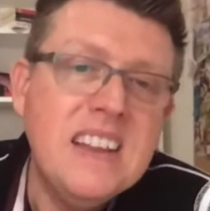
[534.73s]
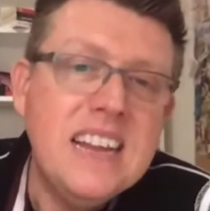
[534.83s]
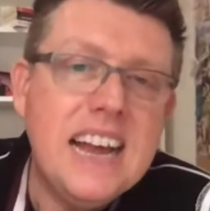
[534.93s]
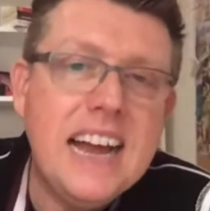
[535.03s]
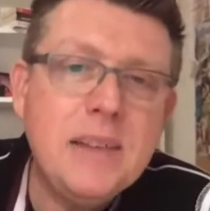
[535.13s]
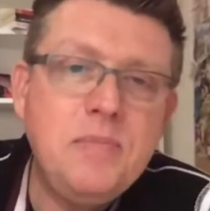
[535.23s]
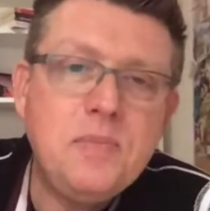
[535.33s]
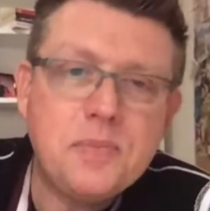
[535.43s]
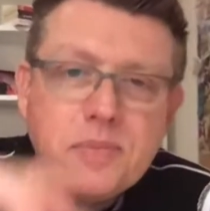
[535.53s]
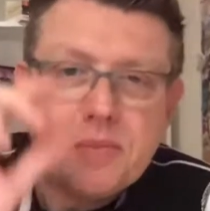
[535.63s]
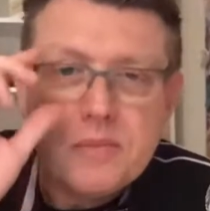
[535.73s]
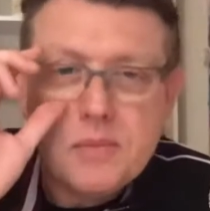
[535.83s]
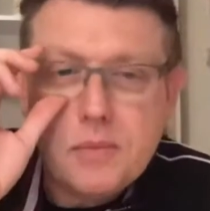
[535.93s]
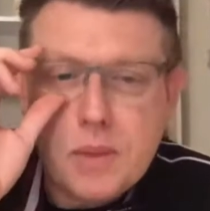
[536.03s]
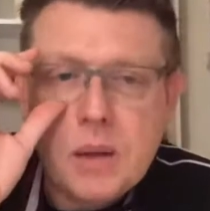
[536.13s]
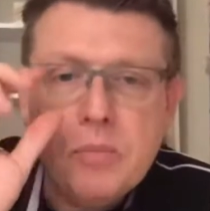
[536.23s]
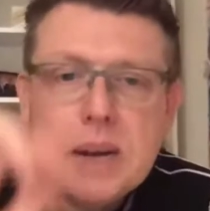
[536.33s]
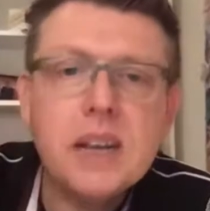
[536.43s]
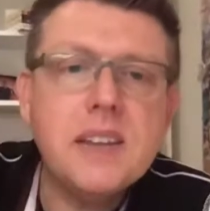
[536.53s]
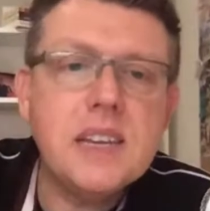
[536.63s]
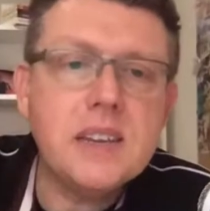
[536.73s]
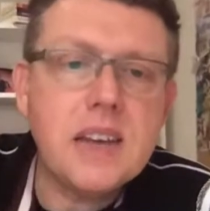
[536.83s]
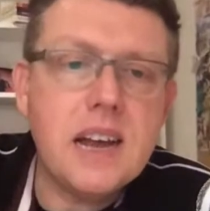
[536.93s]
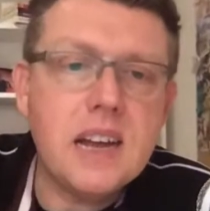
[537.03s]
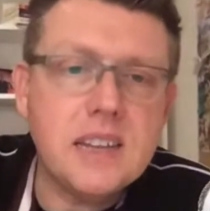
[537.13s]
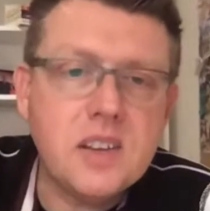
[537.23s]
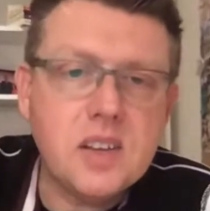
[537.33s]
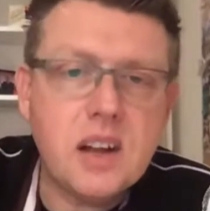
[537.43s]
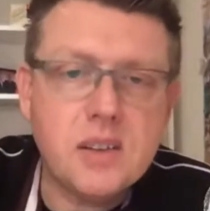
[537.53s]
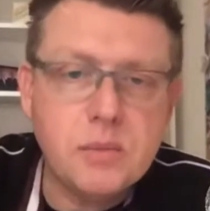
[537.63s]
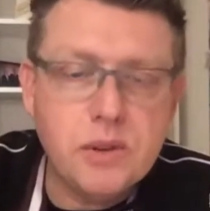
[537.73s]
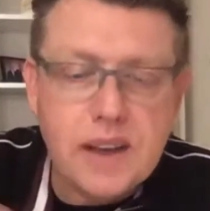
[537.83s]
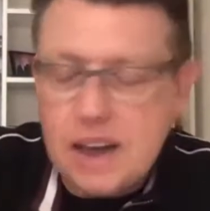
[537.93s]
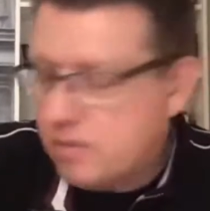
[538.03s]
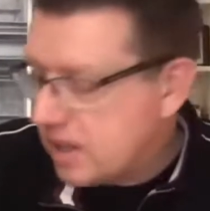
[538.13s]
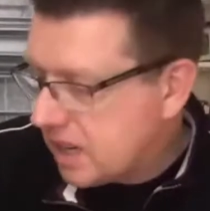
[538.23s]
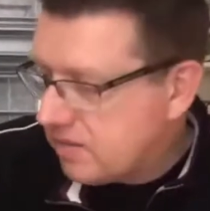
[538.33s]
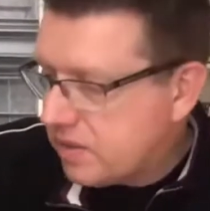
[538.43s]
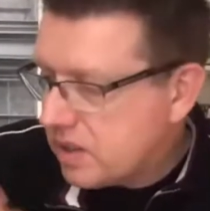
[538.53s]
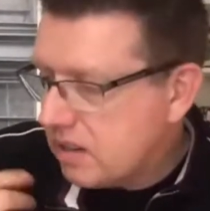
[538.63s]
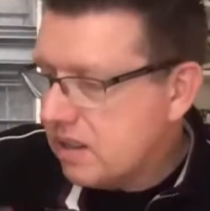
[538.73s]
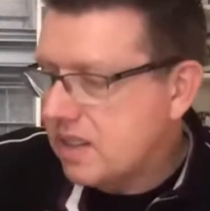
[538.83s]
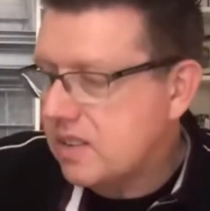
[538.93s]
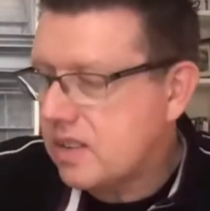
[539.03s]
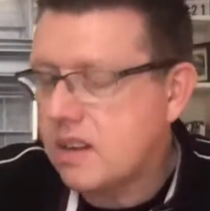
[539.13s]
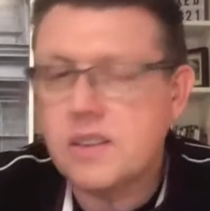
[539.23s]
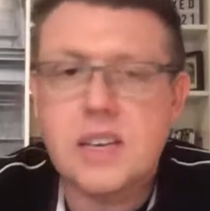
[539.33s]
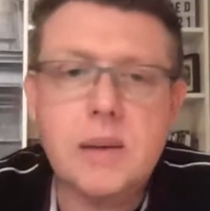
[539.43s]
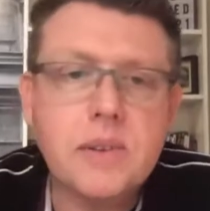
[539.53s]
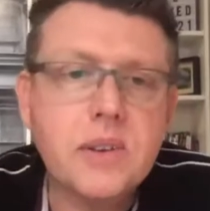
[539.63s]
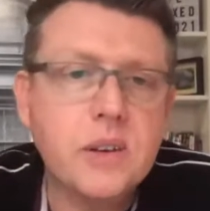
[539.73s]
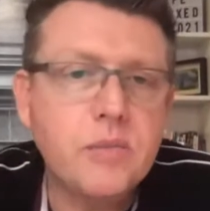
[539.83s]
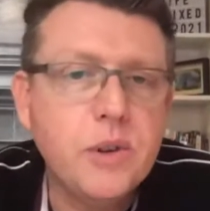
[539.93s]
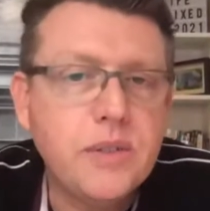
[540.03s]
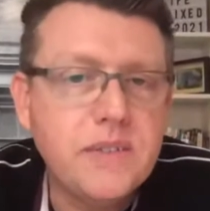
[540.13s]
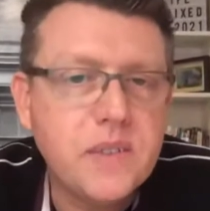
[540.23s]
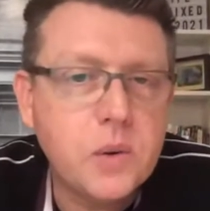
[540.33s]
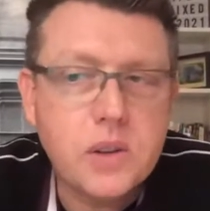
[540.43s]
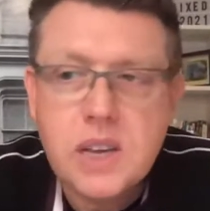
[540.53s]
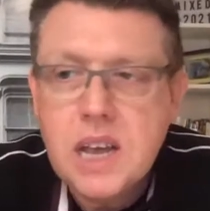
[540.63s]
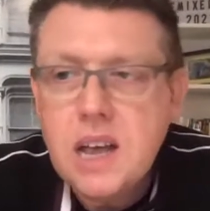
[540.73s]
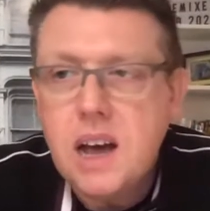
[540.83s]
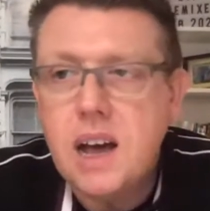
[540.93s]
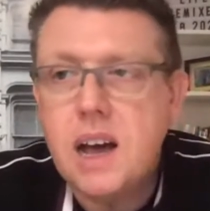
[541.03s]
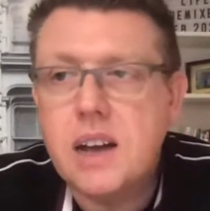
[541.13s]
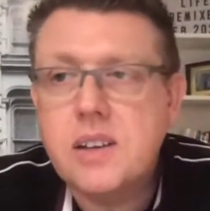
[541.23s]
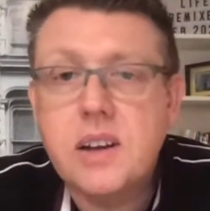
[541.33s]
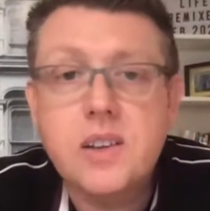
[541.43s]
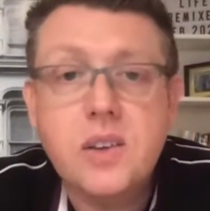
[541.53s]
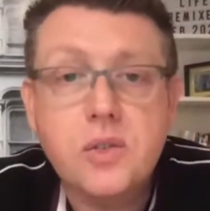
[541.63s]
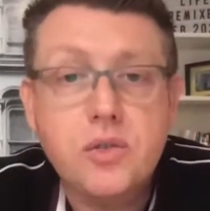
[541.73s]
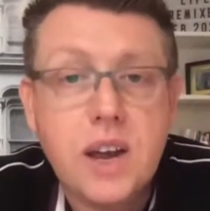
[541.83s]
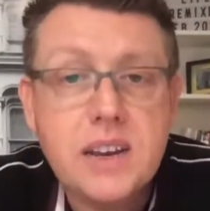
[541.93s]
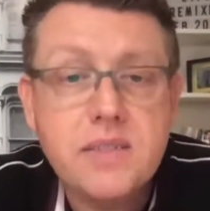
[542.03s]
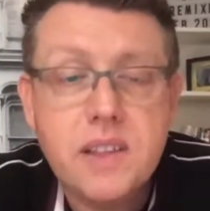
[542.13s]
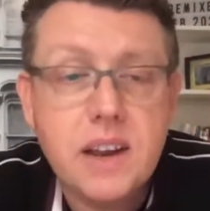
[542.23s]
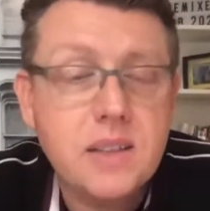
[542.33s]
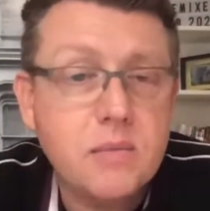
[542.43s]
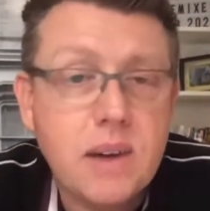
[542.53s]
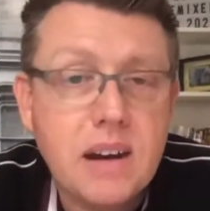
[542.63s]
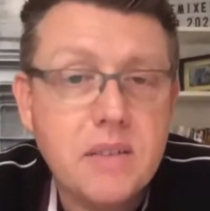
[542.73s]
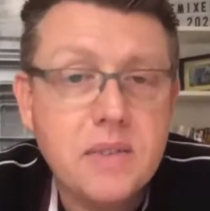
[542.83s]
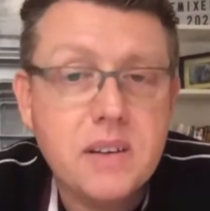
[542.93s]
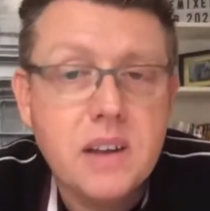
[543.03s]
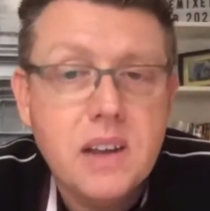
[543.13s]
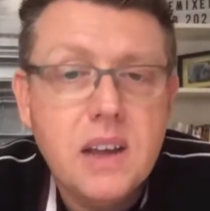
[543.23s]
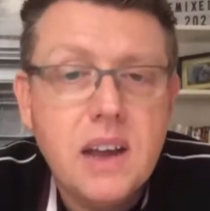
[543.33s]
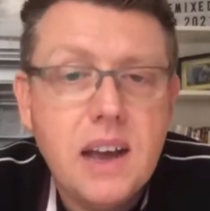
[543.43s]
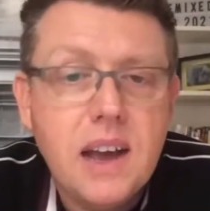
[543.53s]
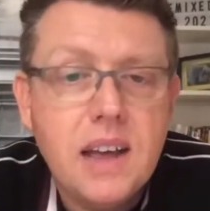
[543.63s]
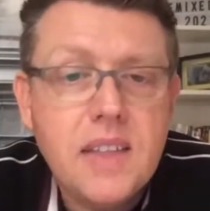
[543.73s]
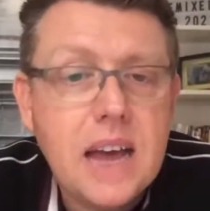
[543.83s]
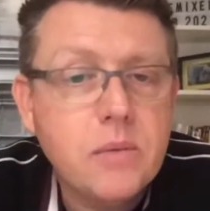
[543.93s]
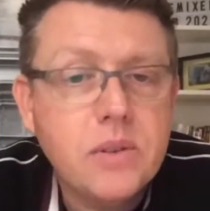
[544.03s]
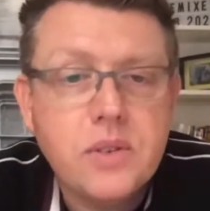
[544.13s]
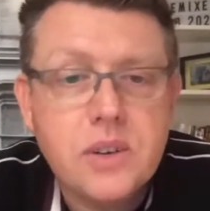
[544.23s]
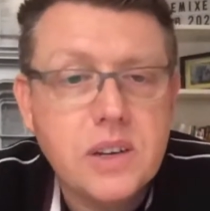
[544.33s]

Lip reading: But I did start to move out of my comfort zone. I did start to get myself moving forward. I started to train for the London Marathon. That was an